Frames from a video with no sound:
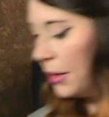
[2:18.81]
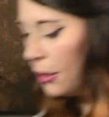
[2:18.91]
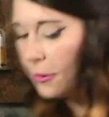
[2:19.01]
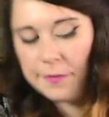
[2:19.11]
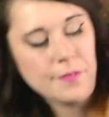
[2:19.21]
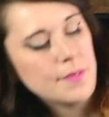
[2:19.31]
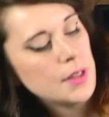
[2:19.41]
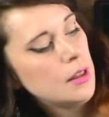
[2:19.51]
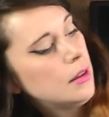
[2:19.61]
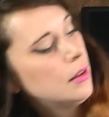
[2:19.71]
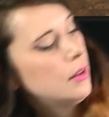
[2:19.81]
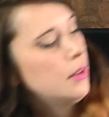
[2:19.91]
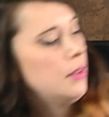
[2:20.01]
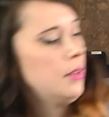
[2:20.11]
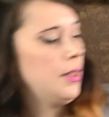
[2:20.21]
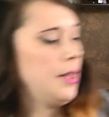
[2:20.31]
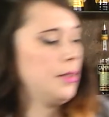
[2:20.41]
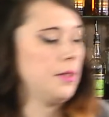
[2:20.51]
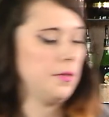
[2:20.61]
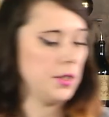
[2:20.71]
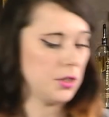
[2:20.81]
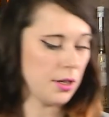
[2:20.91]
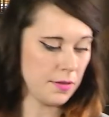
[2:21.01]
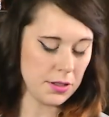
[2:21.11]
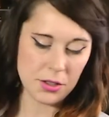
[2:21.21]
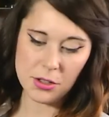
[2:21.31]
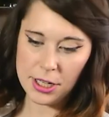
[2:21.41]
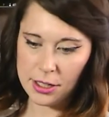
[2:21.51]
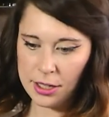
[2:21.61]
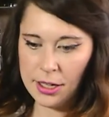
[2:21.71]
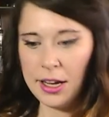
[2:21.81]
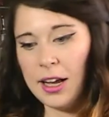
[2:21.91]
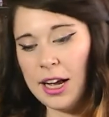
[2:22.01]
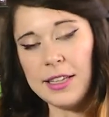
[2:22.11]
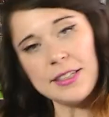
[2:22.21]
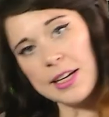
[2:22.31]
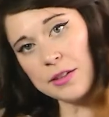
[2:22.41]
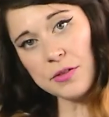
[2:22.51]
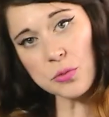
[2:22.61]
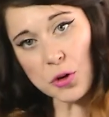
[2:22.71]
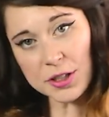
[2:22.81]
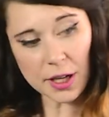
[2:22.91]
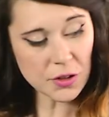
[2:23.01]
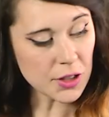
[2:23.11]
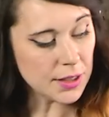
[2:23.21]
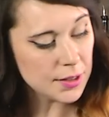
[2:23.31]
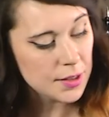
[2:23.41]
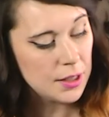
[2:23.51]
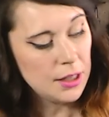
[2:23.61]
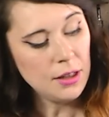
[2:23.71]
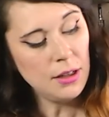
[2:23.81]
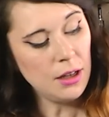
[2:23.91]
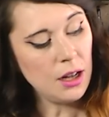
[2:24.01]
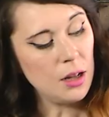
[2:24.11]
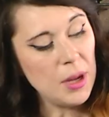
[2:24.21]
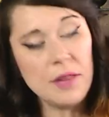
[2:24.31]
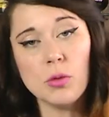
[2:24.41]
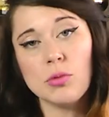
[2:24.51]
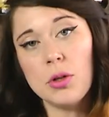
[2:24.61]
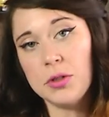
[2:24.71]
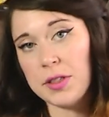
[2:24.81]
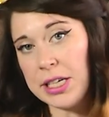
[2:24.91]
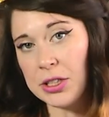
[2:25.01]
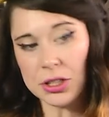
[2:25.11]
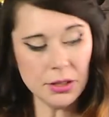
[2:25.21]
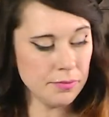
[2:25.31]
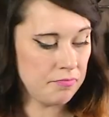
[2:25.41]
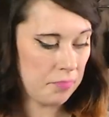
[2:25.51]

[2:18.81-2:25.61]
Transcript: There. Okay, to finish off this drink, I like to add a few more touches. I have a rose tincture.